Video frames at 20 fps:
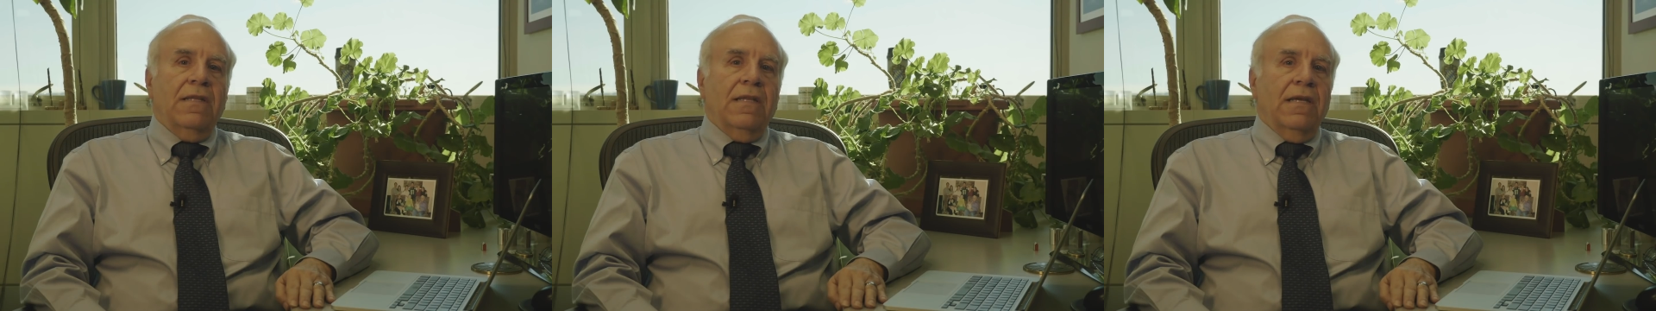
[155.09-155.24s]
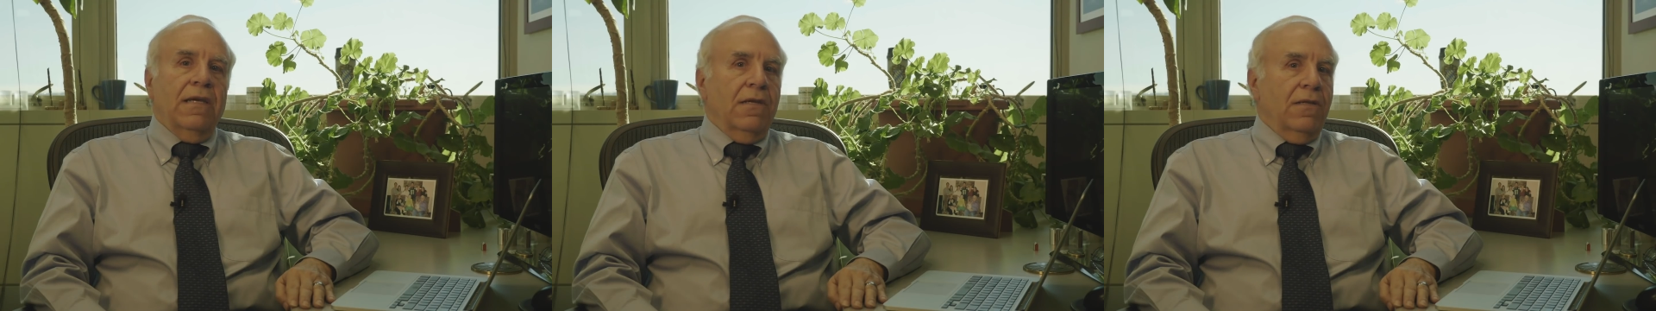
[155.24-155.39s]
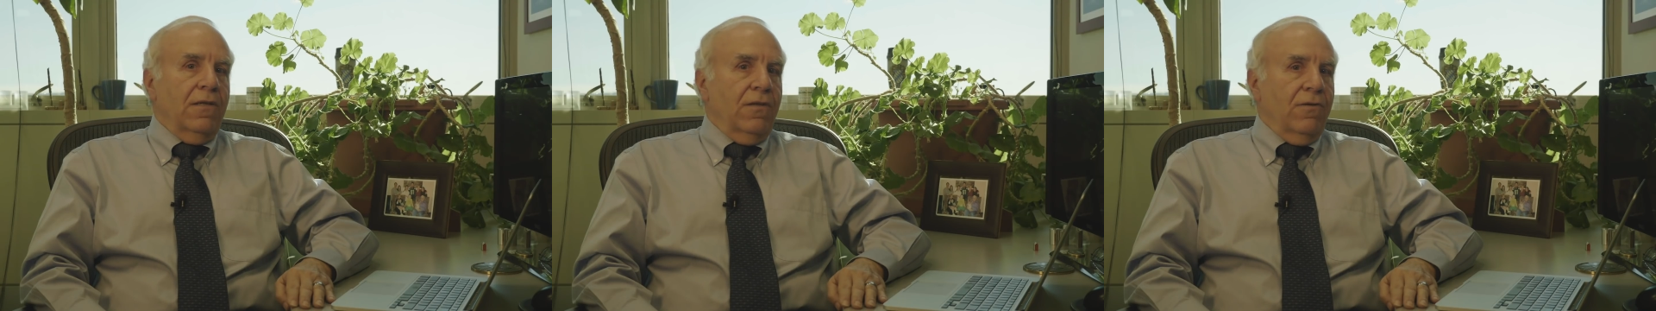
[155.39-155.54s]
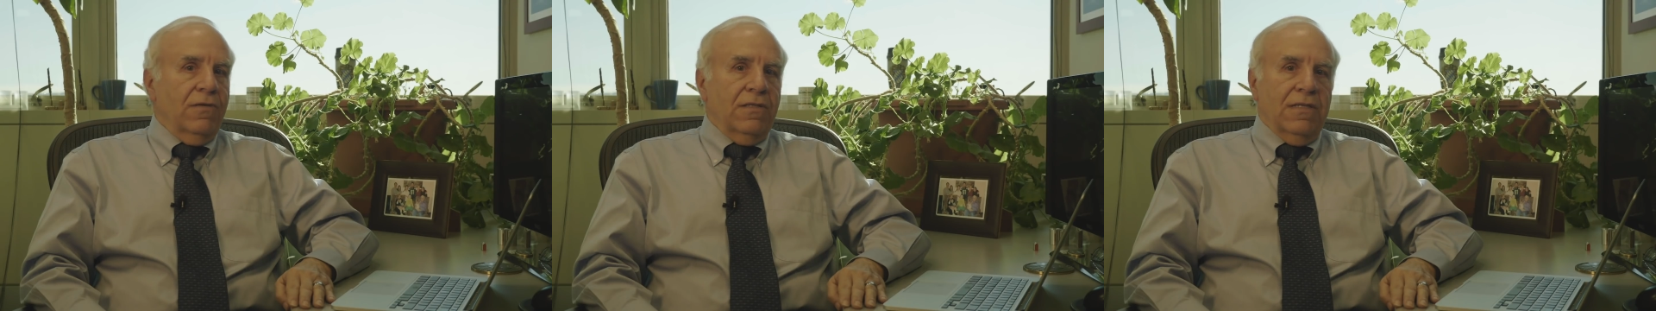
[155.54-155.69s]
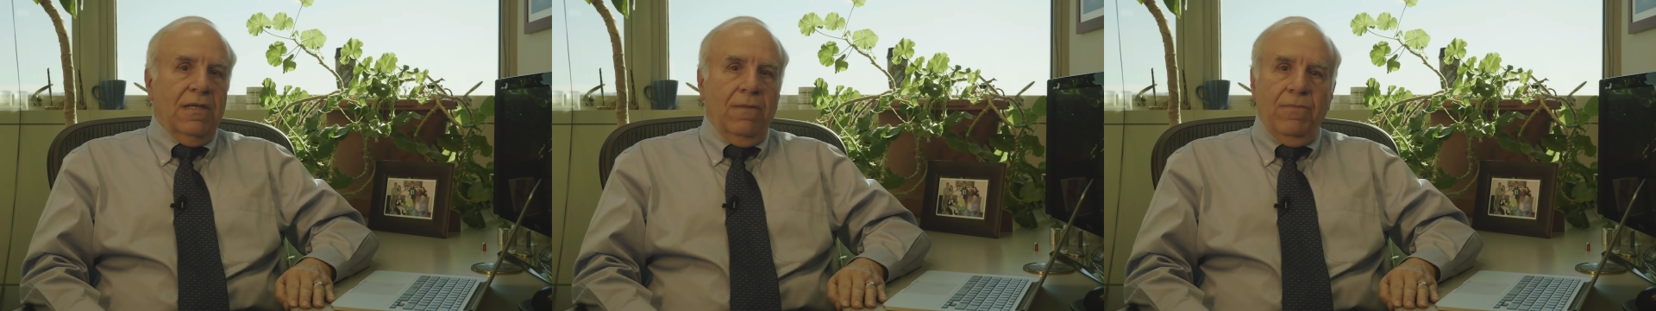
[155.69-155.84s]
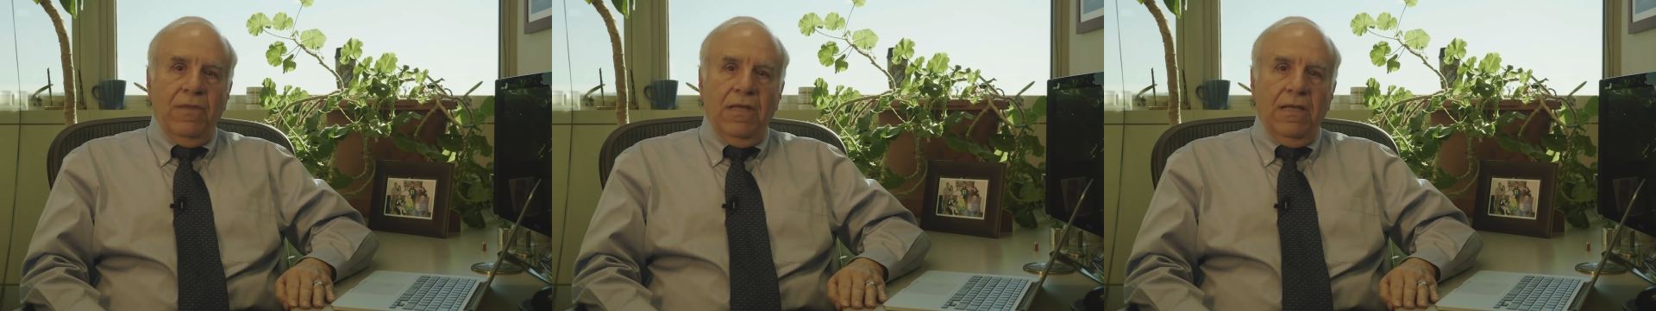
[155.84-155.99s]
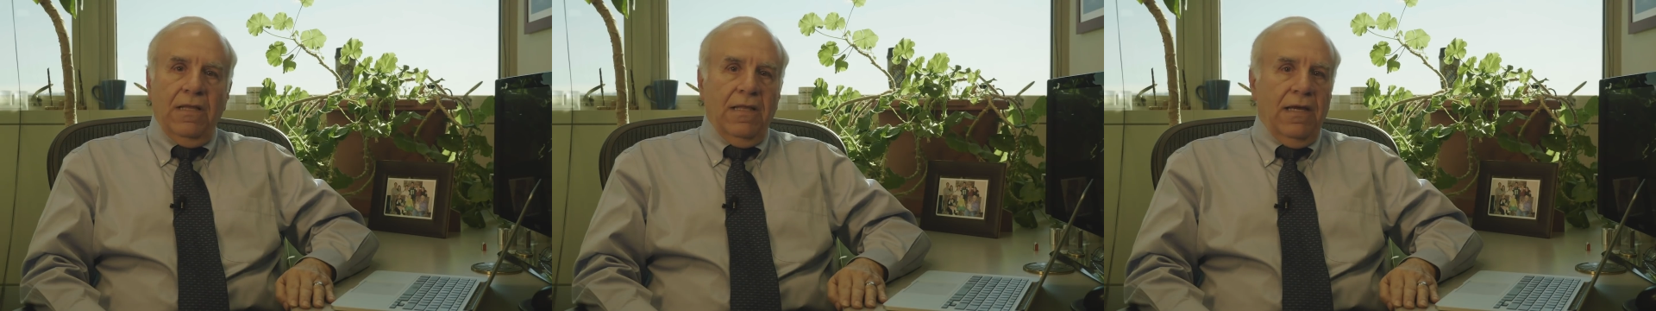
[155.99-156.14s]
they could do
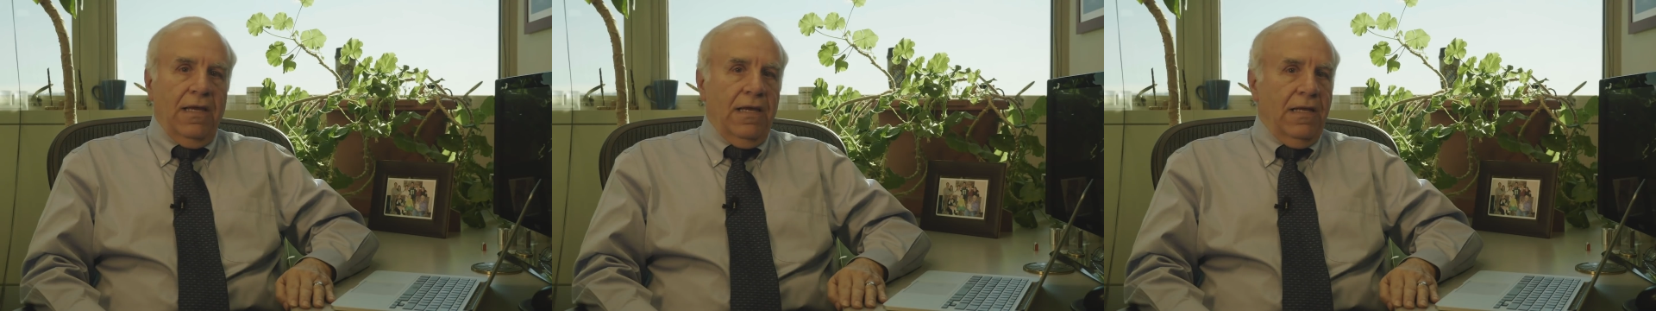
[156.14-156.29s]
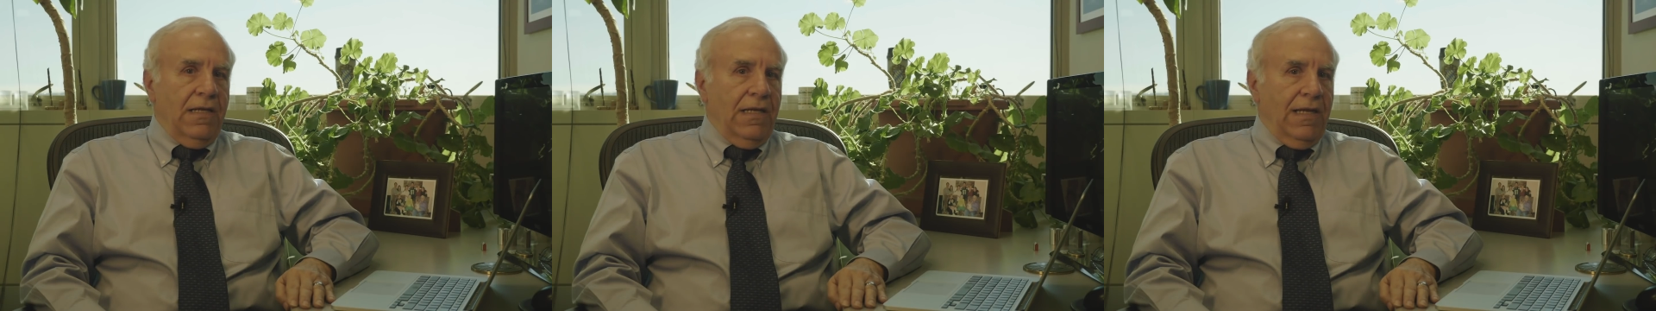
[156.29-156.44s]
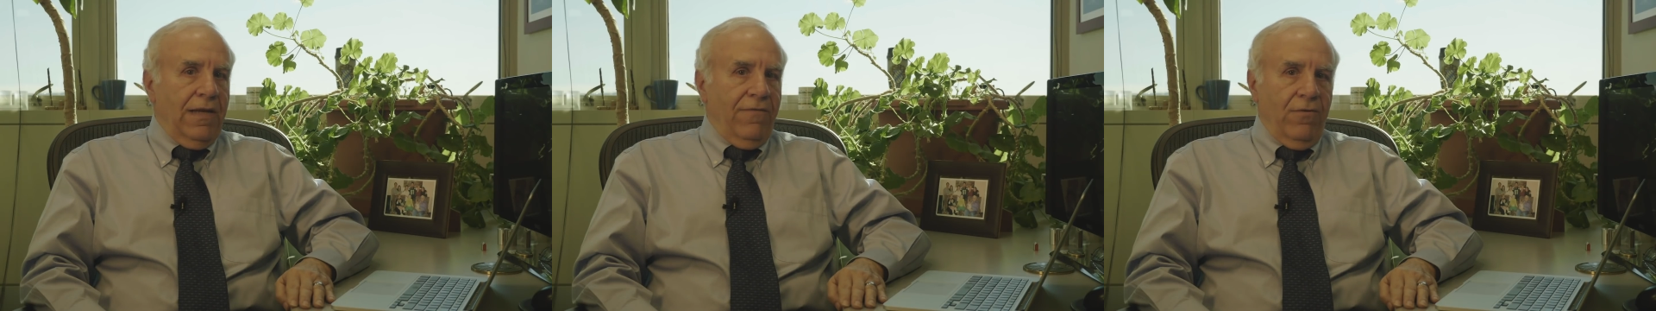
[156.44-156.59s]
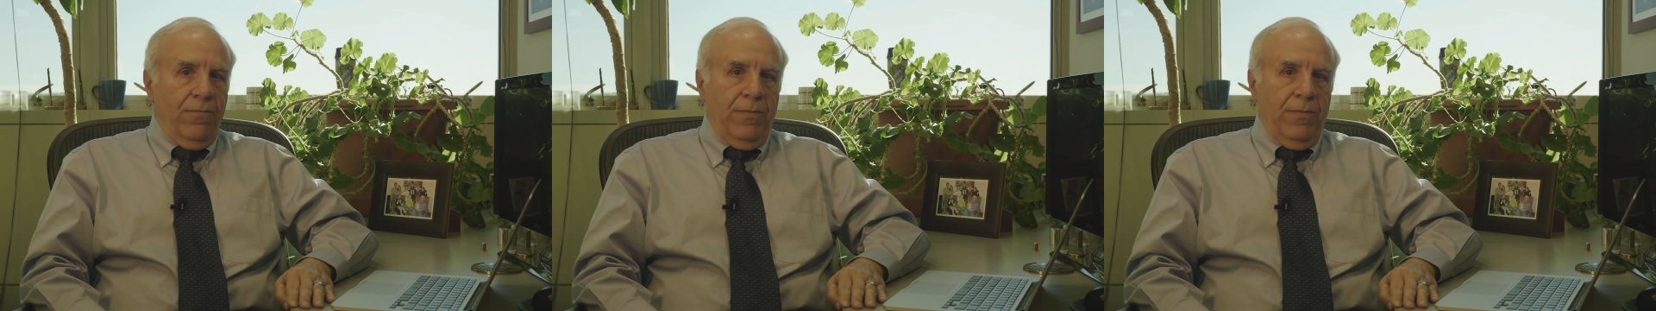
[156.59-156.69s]
something they had never